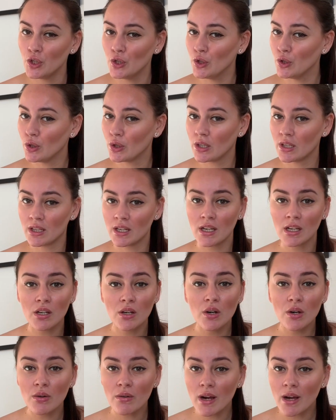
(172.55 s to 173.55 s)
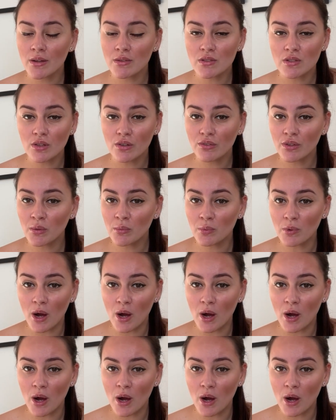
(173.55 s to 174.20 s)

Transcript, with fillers: You cannot go around solving